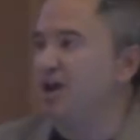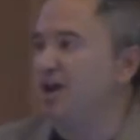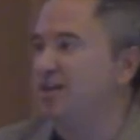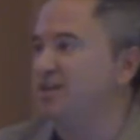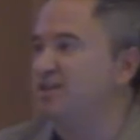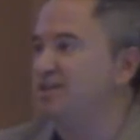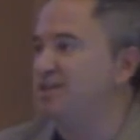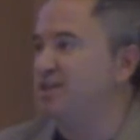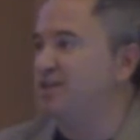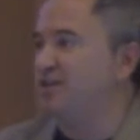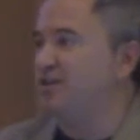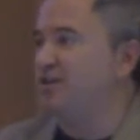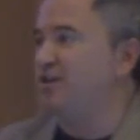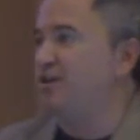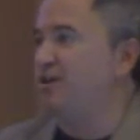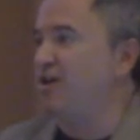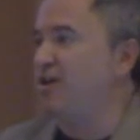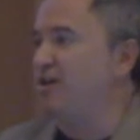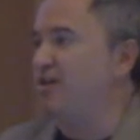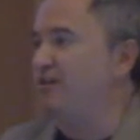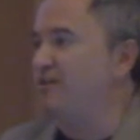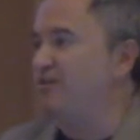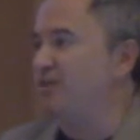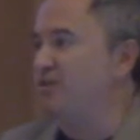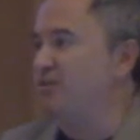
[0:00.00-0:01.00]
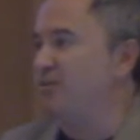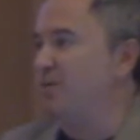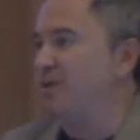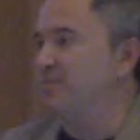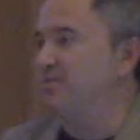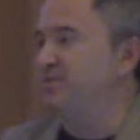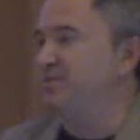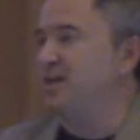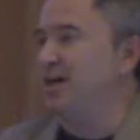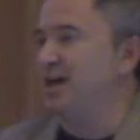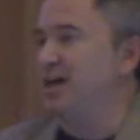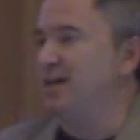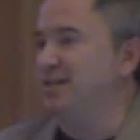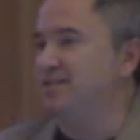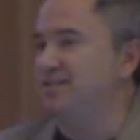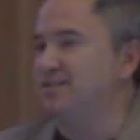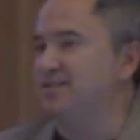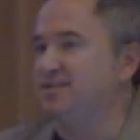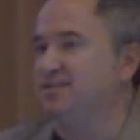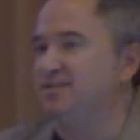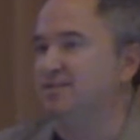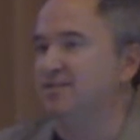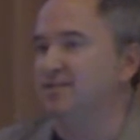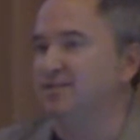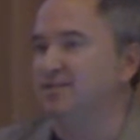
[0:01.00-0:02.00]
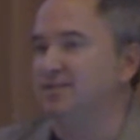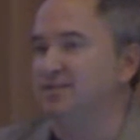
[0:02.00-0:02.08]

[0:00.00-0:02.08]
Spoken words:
content on all of our websites,